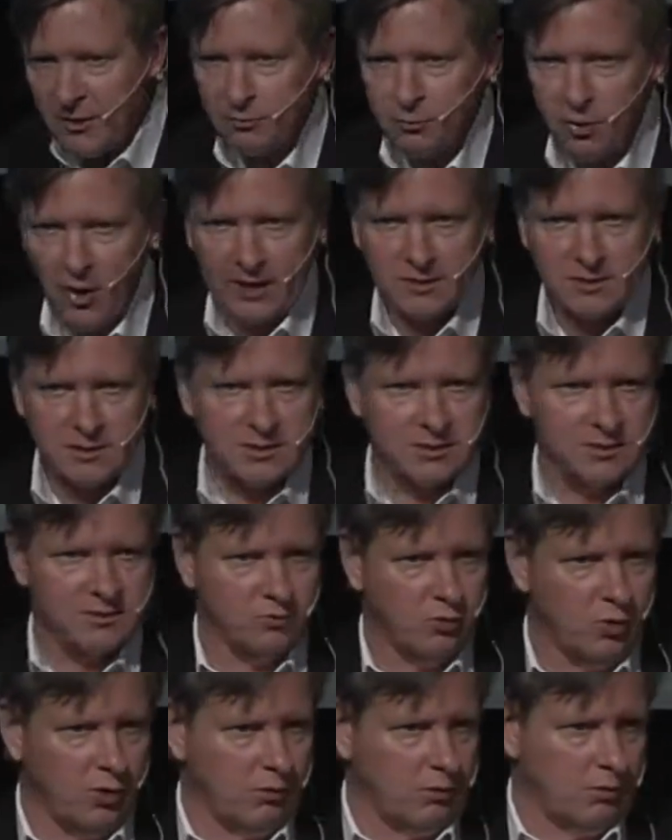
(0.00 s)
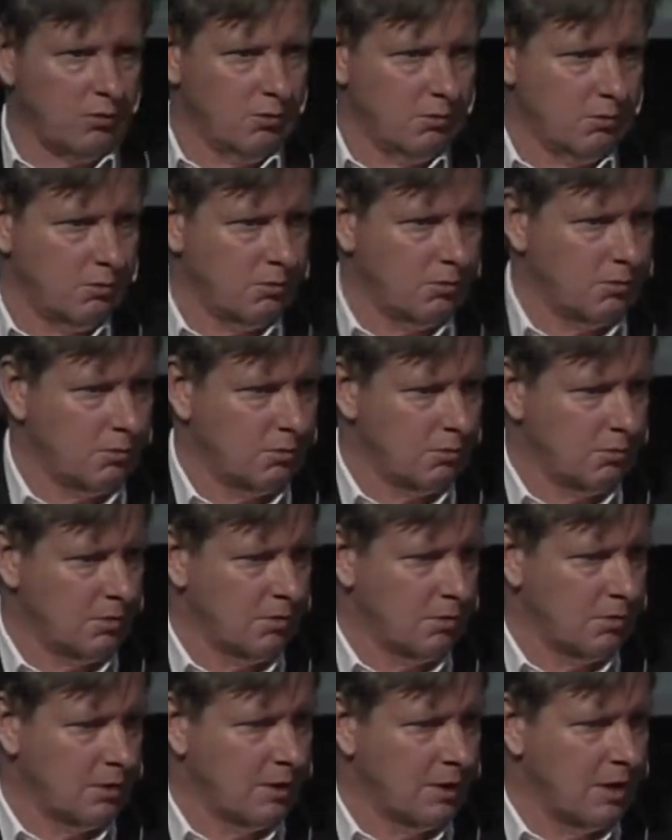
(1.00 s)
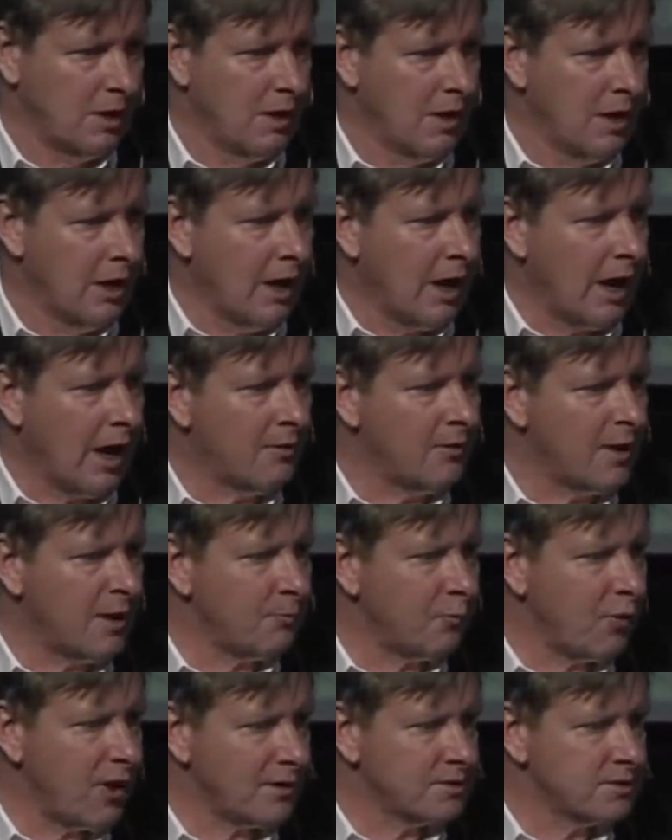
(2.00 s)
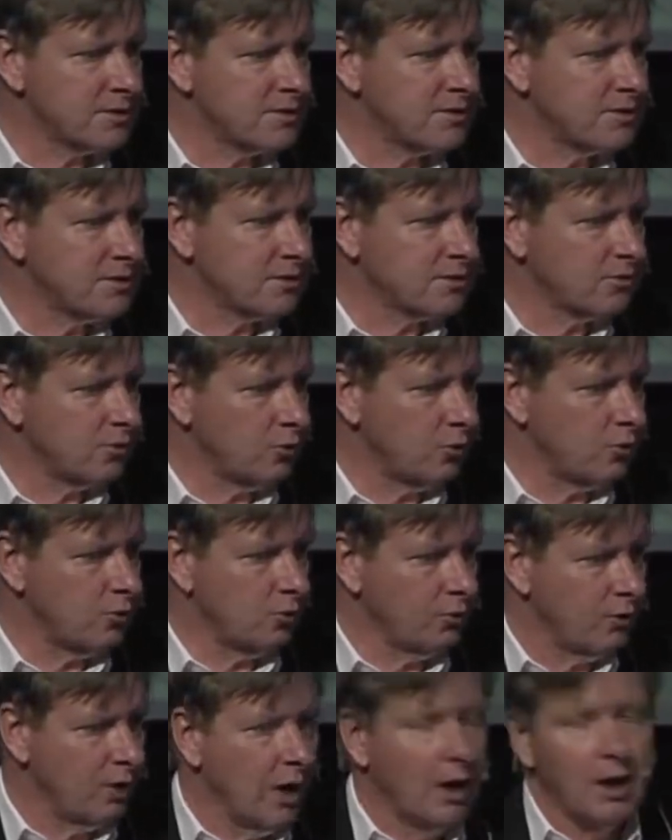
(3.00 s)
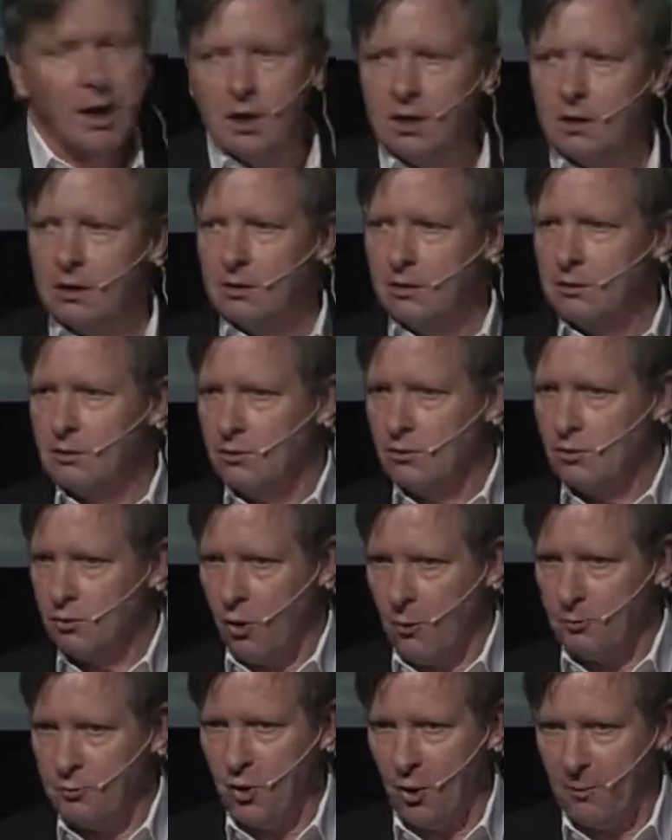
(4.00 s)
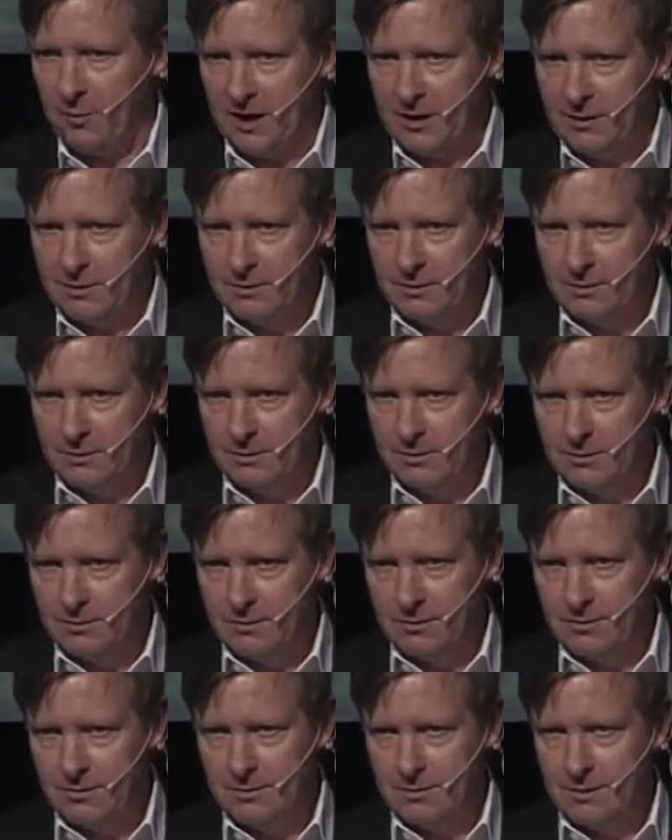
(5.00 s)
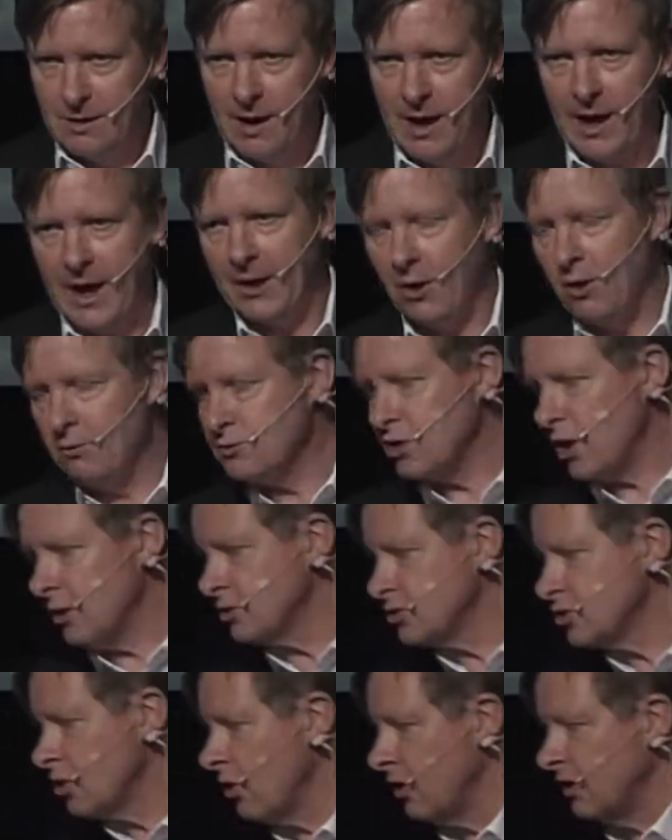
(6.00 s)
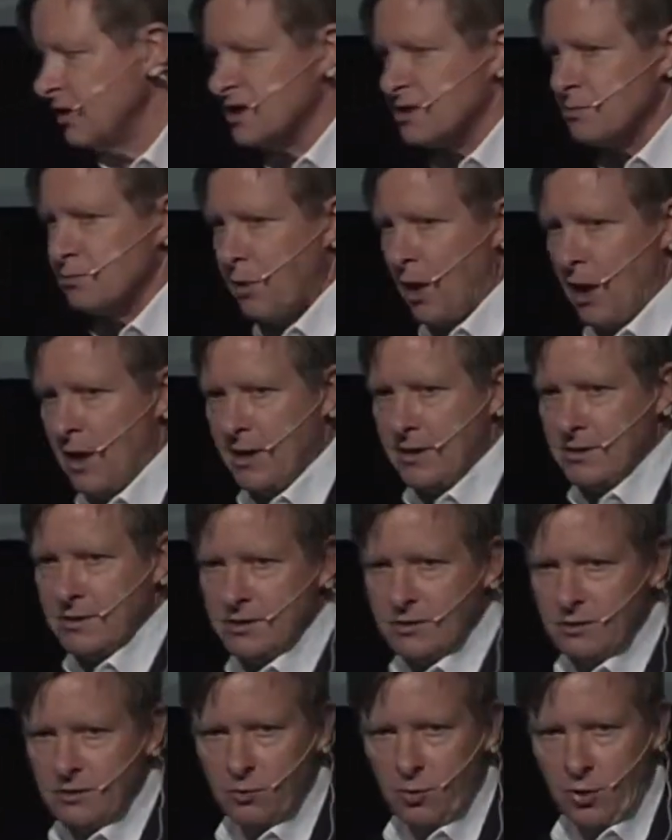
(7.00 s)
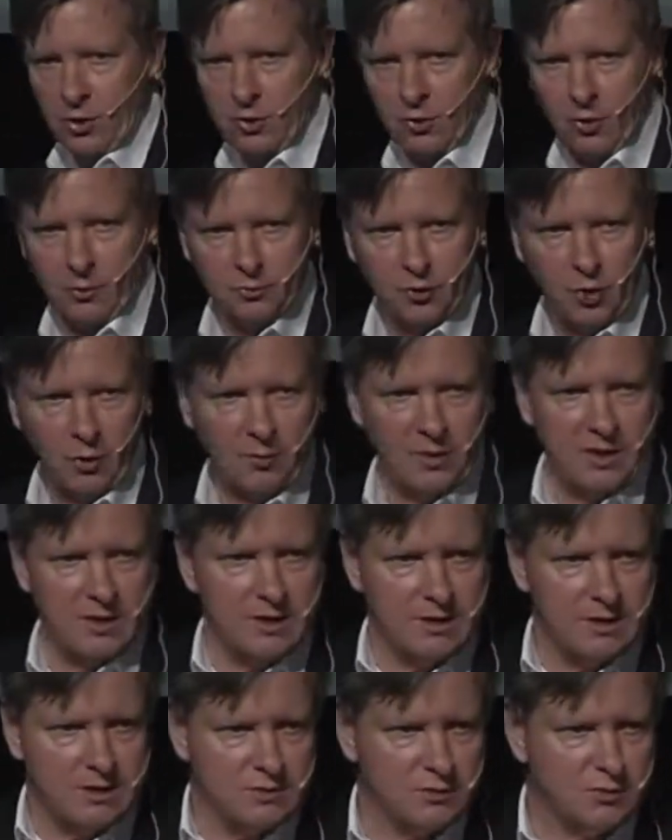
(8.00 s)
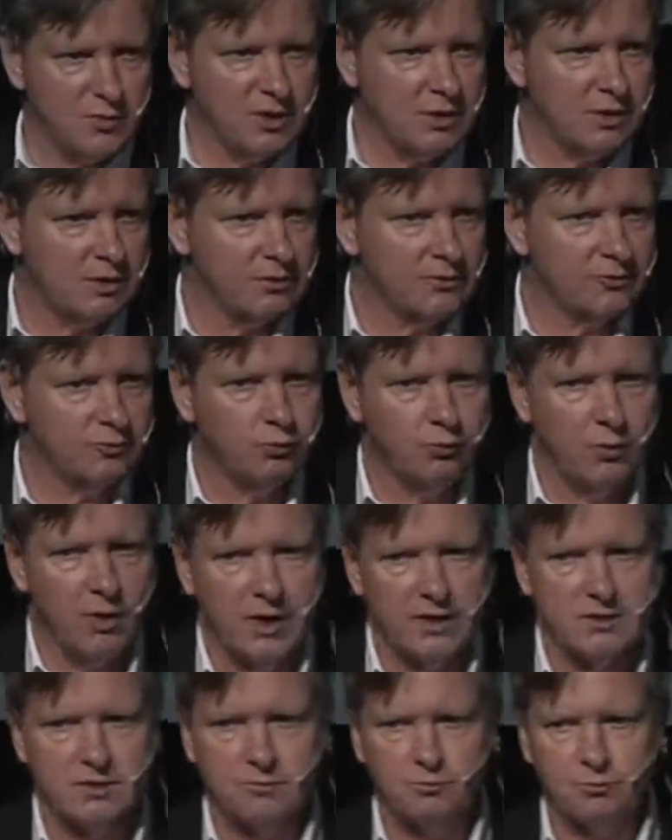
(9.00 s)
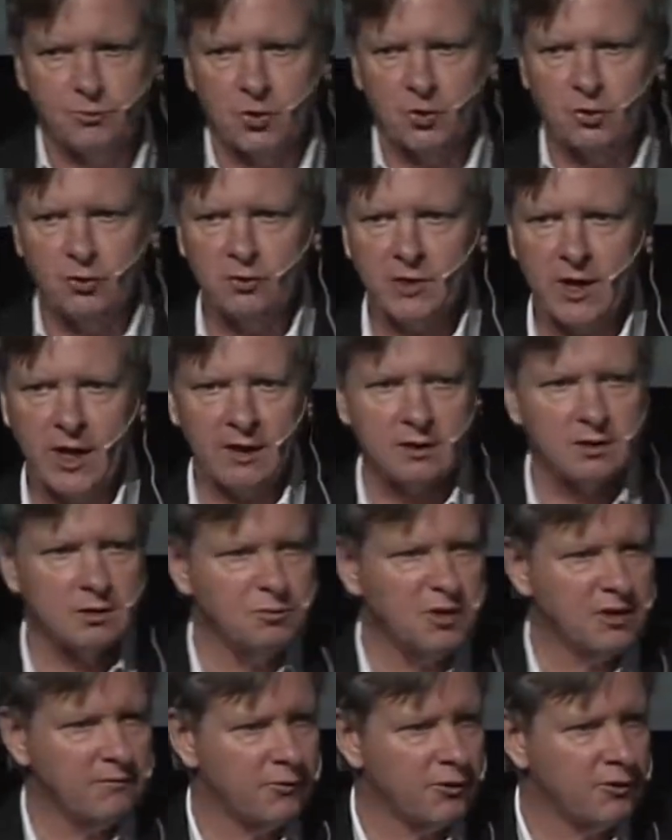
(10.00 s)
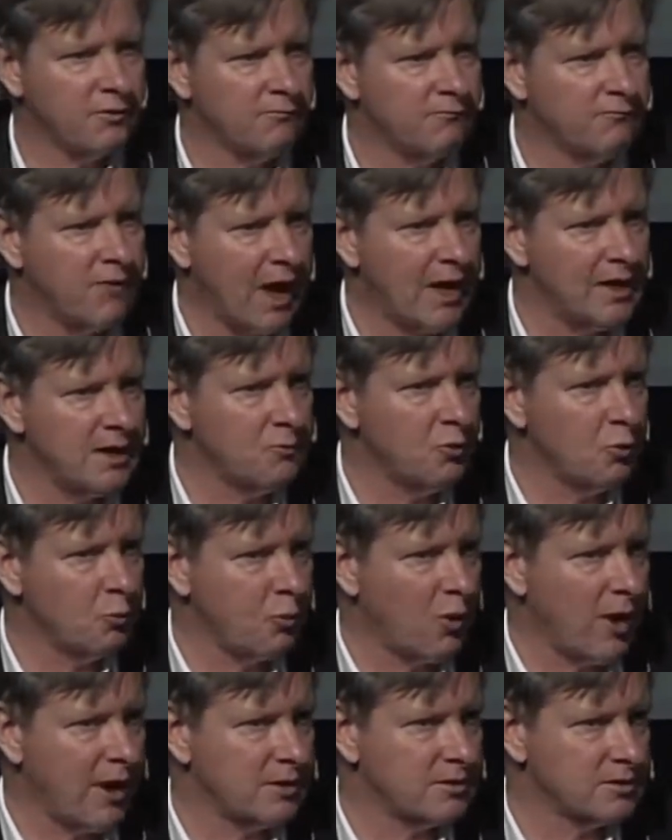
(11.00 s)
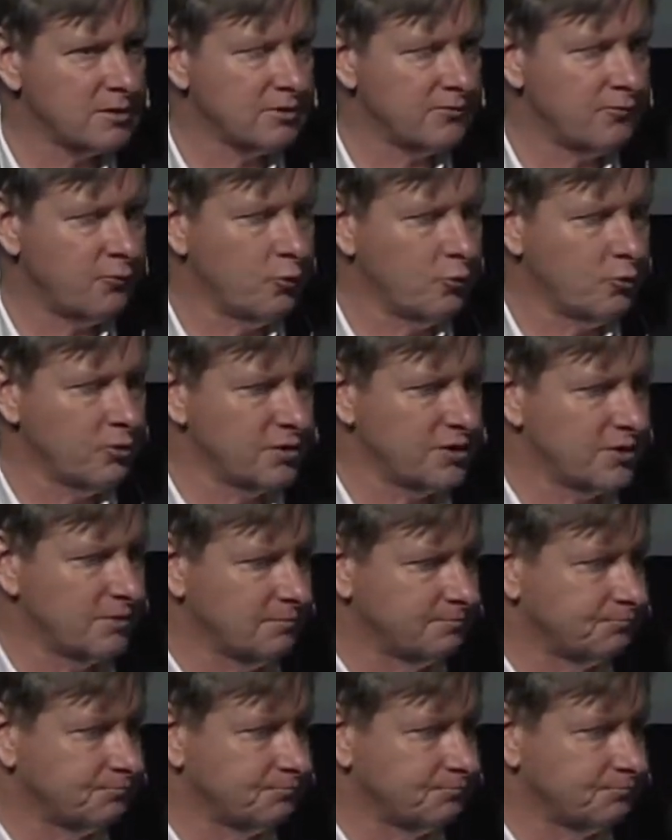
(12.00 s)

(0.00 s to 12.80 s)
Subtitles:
practice as well. And that practice is called crop topping. And I'm going to try and explain to you what crop topping is because it's turned out to be a very valuable practice for us.